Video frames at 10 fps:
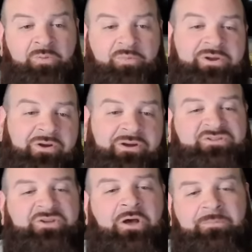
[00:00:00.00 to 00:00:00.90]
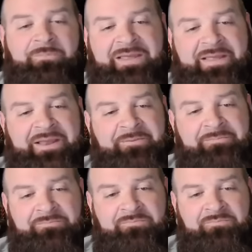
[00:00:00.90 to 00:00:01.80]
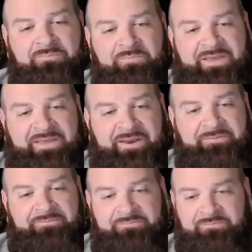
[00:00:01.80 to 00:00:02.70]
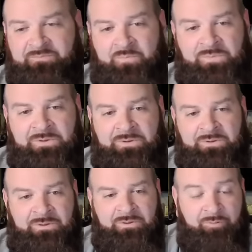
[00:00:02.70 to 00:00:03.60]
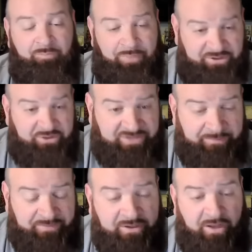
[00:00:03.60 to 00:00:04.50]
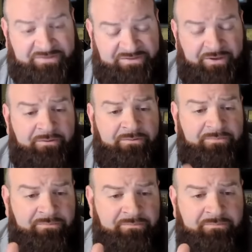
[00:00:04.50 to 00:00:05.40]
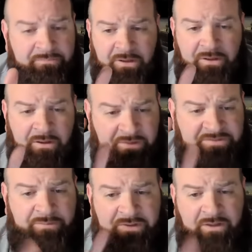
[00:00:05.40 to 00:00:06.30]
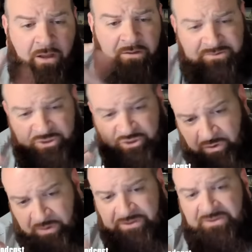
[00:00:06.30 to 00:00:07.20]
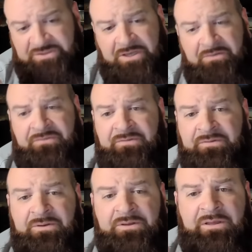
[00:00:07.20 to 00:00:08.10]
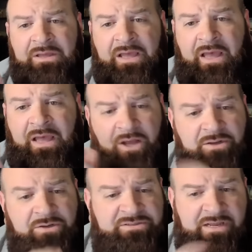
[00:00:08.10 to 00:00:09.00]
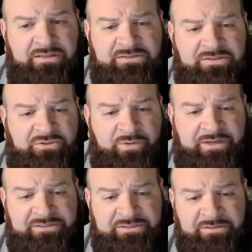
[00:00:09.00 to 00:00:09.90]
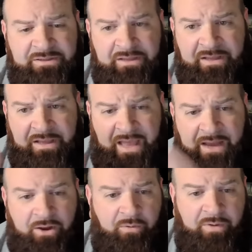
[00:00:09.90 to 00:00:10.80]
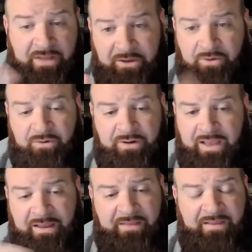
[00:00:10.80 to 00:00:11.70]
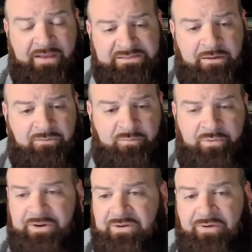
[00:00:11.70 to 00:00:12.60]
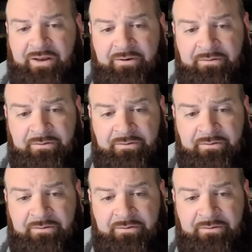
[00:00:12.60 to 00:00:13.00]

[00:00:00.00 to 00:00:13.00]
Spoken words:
Brittany Grant is tall. I get it. I get it. But there's something called skill. There's something called controlling yourself and understanding the situation and knowing that you're not getting that shot over Brittany Griner.